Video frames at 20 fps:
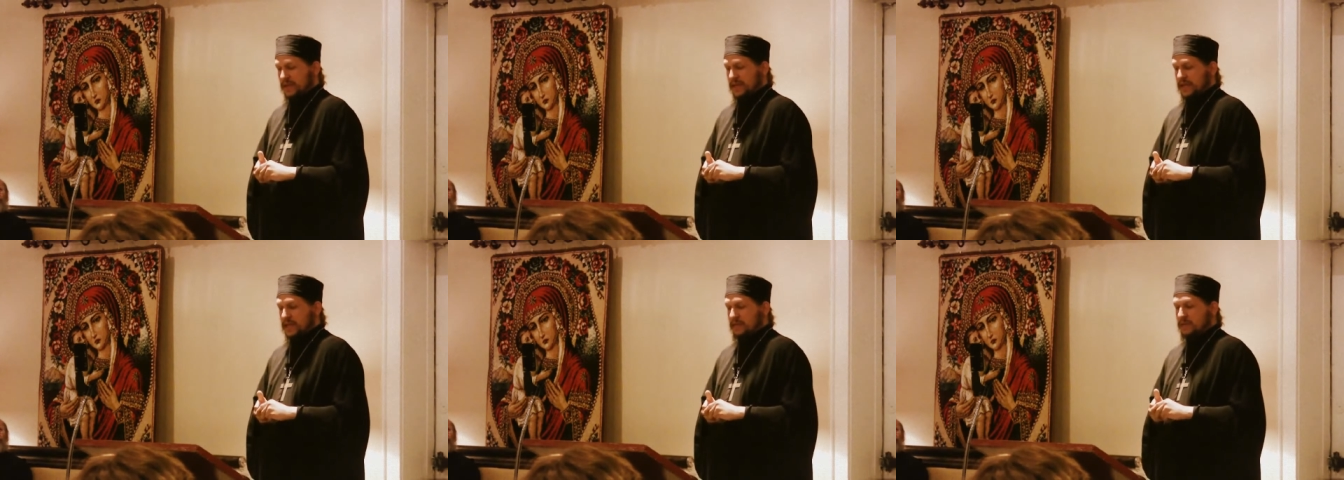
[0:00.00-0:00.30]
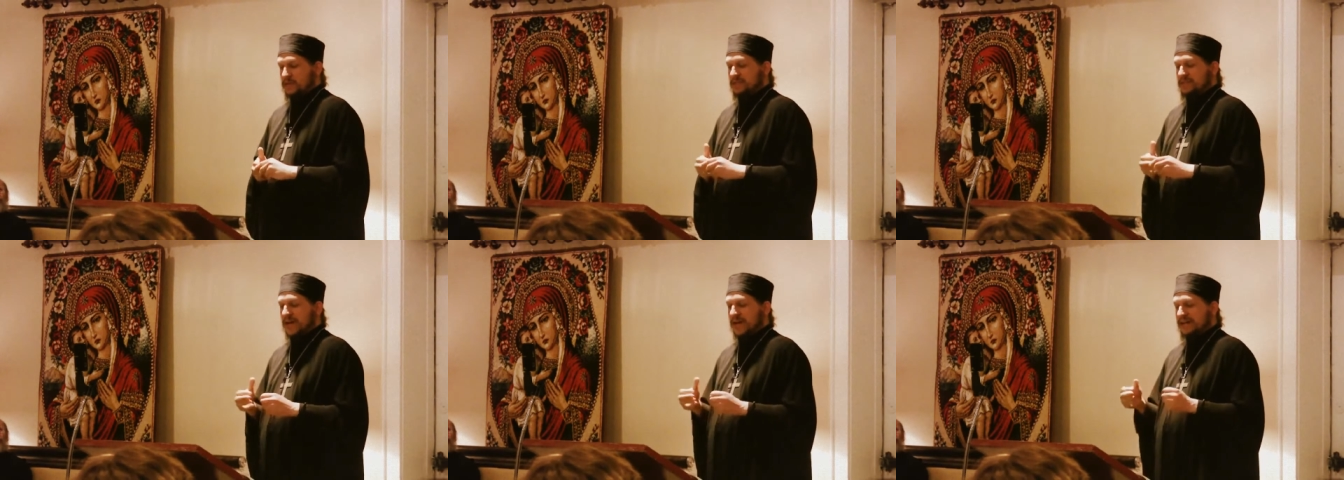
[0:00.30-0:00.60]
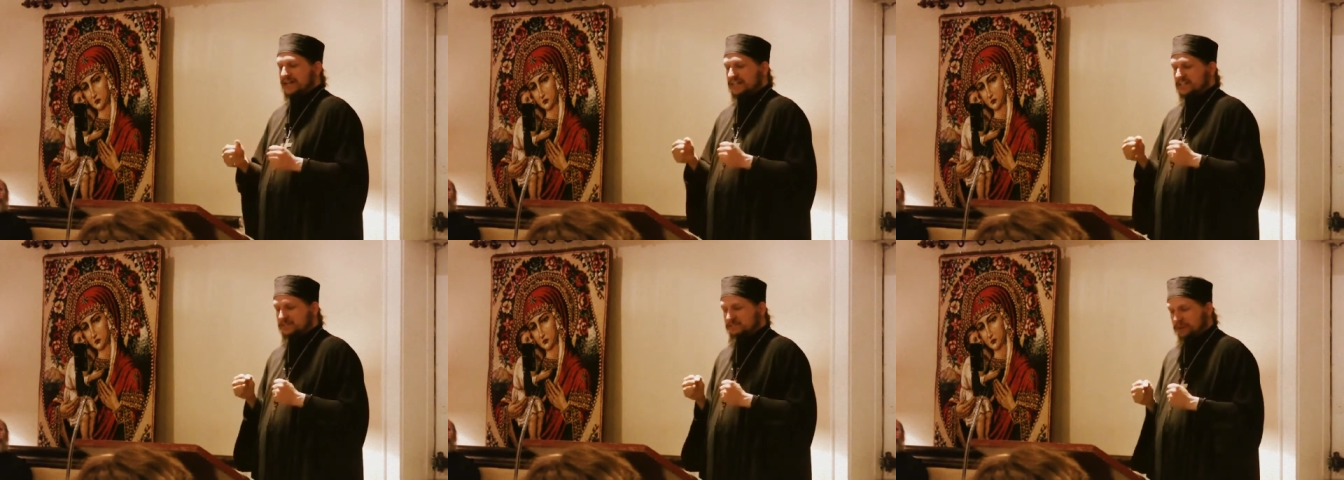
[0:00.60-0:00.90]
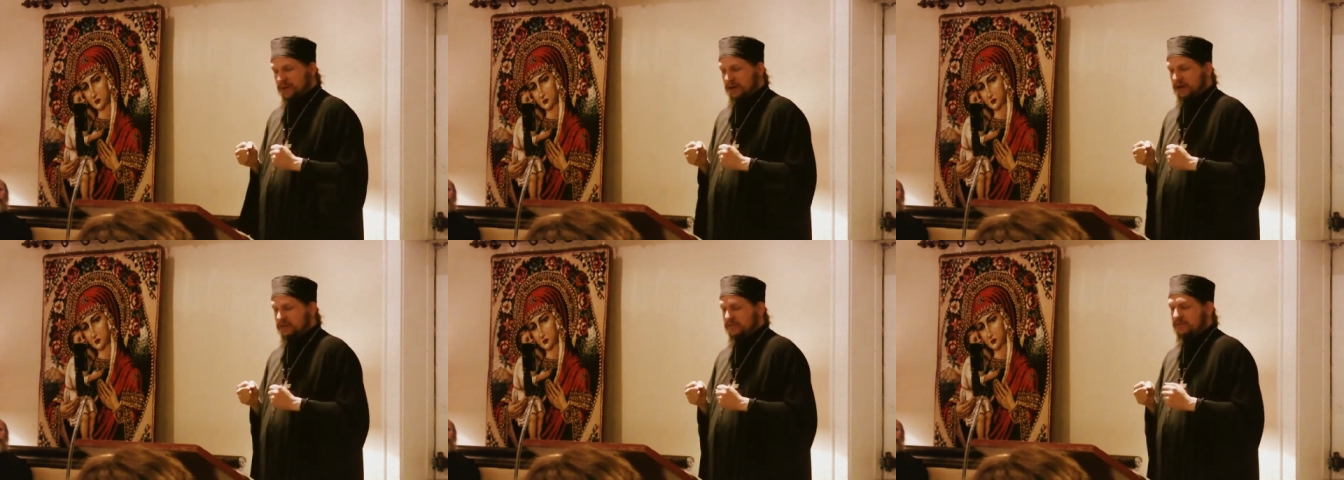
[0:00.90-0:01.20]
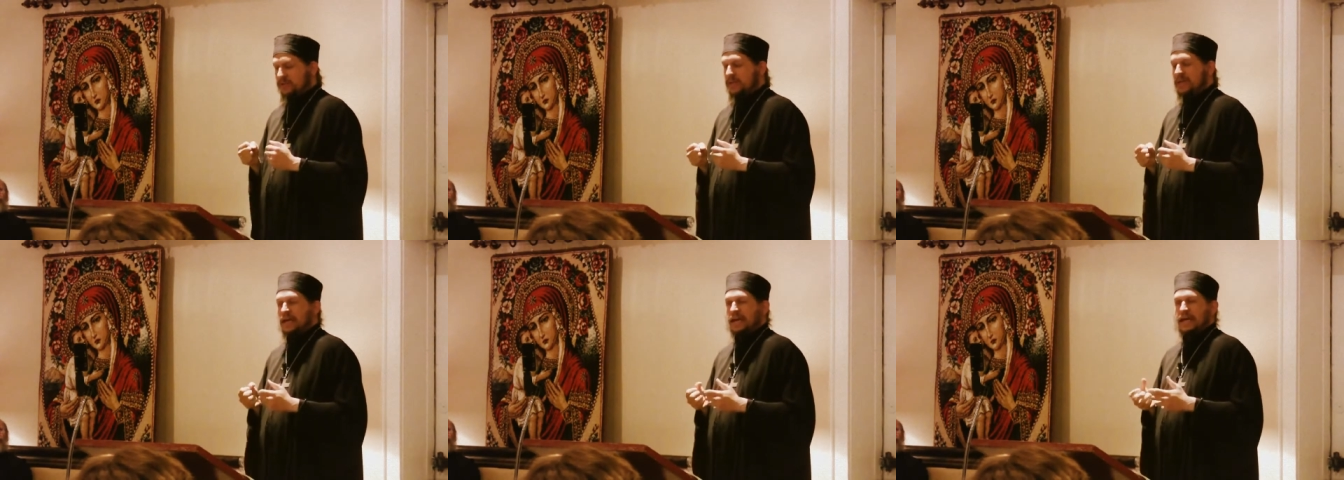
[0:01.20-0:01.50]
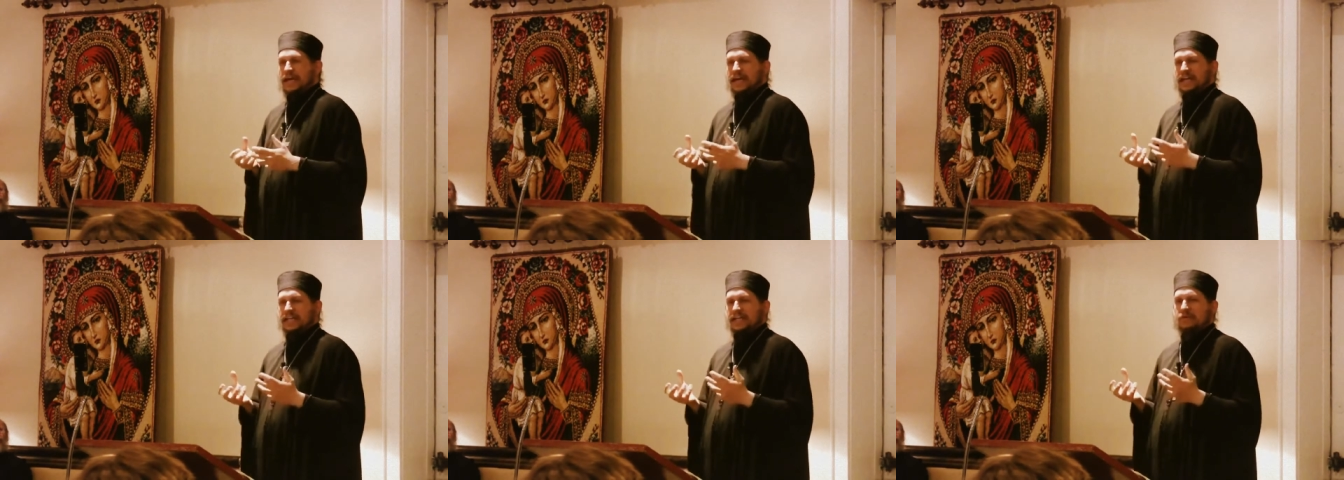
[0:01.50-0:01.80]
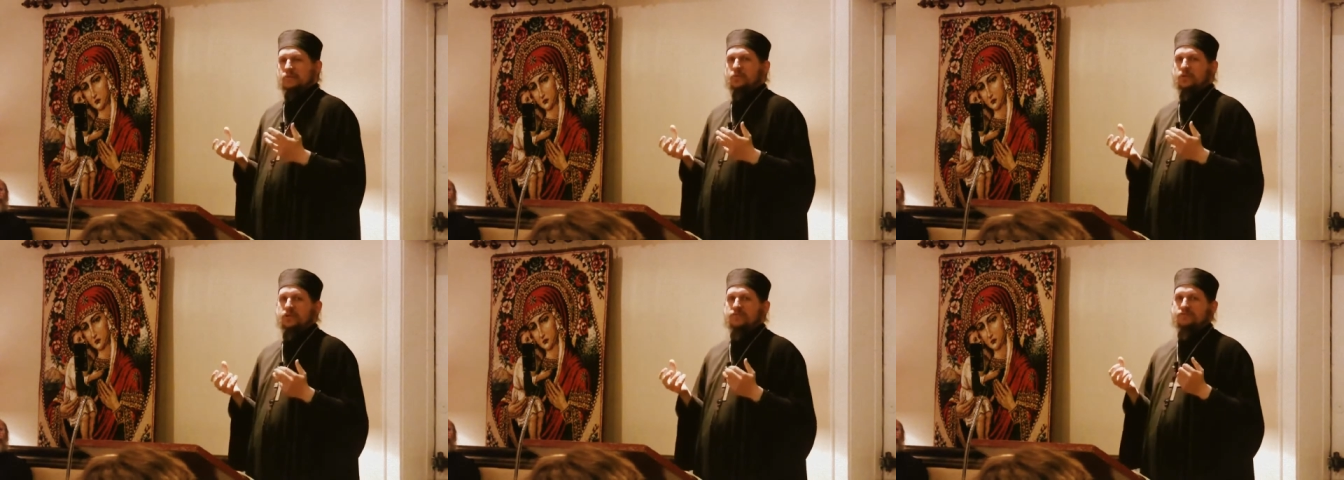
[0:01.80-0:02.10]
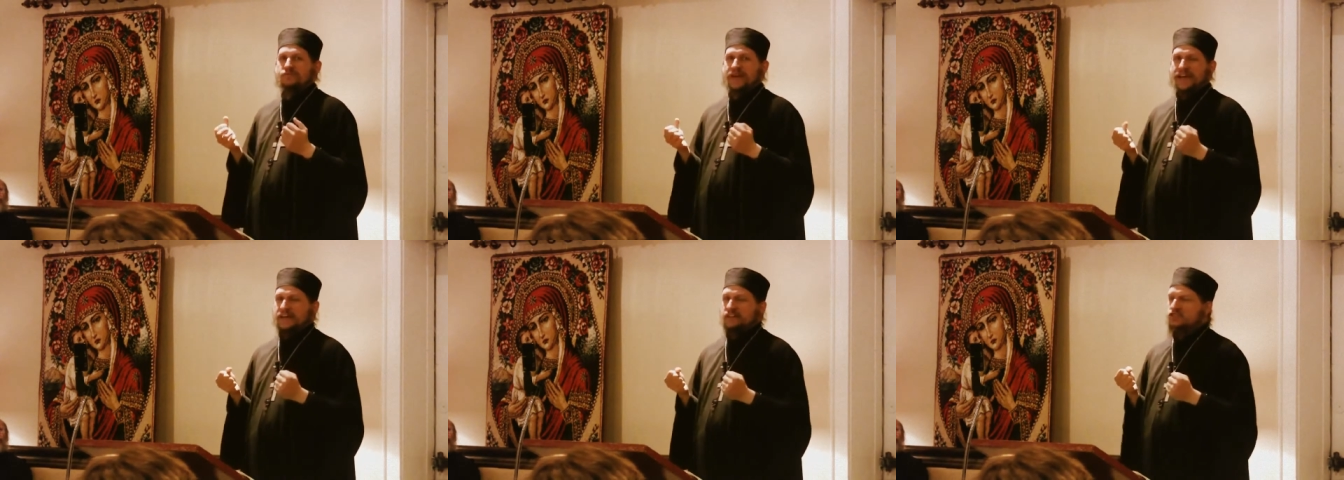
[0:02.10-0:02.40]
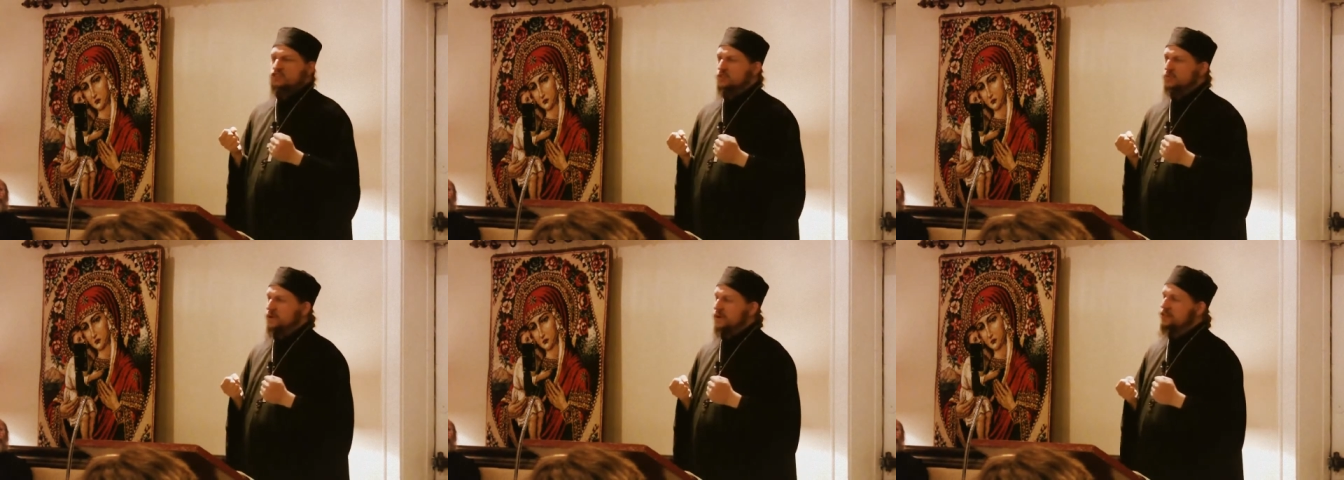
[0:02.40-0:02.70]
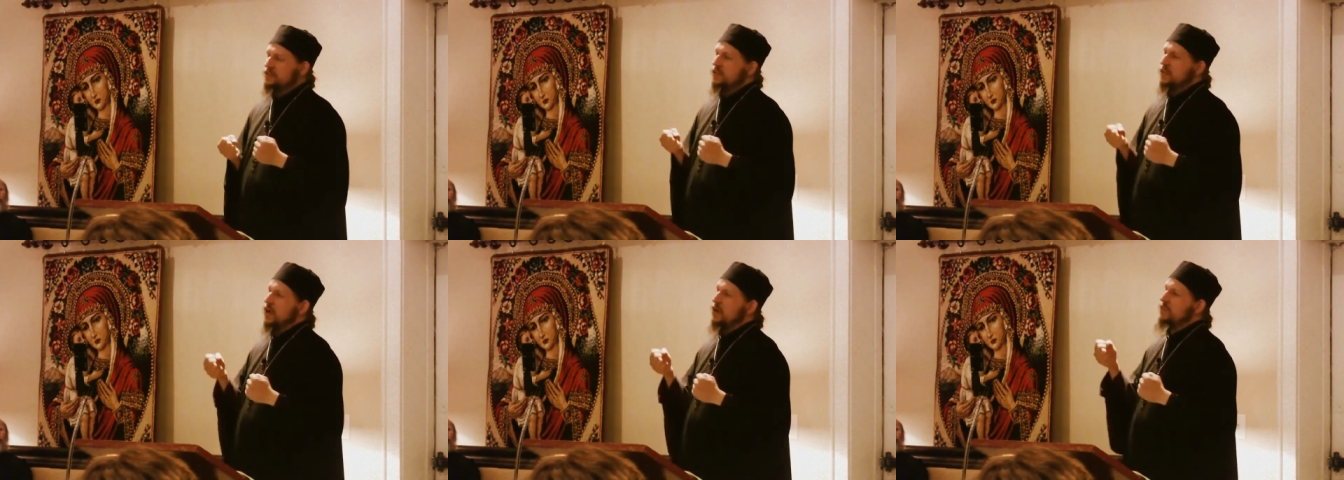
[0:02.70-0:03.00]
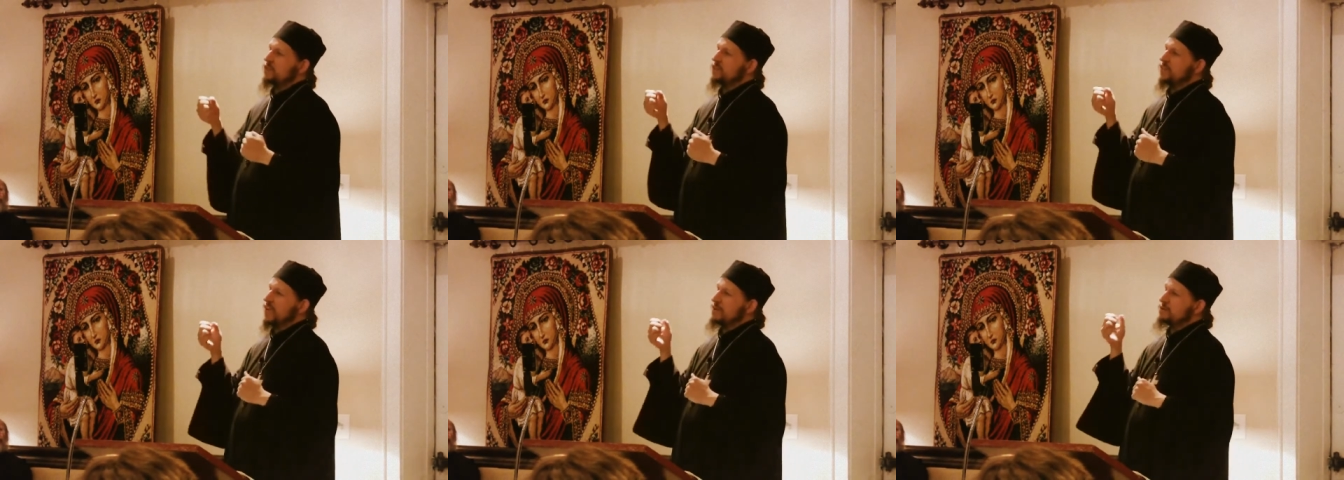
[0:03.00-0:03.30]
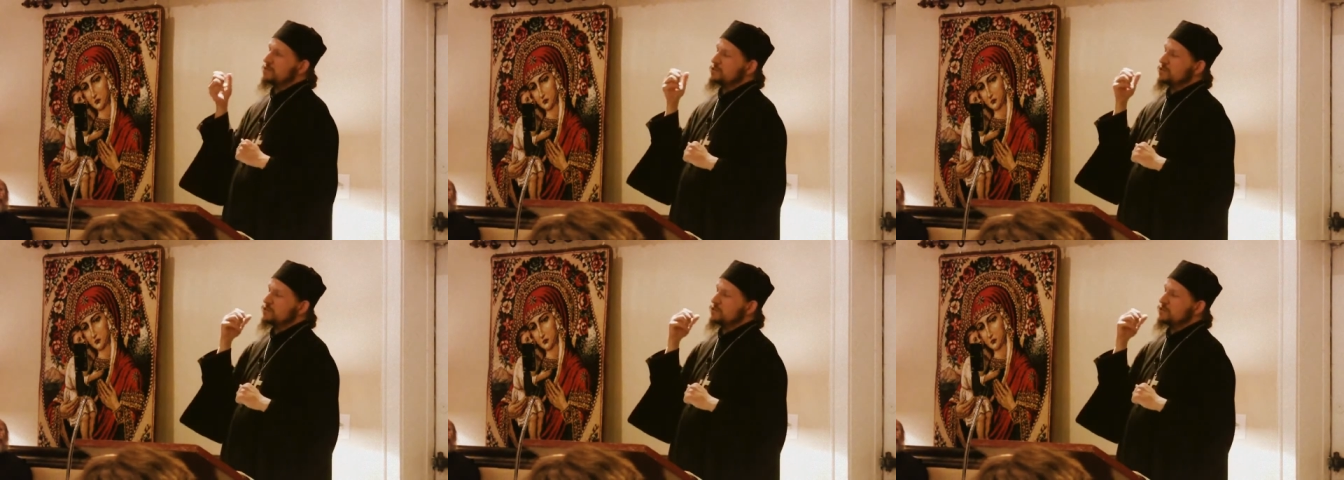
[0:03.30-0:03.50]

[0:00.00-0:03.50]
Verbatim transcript: He would tighten his belt, and he would fast so much that oftentimes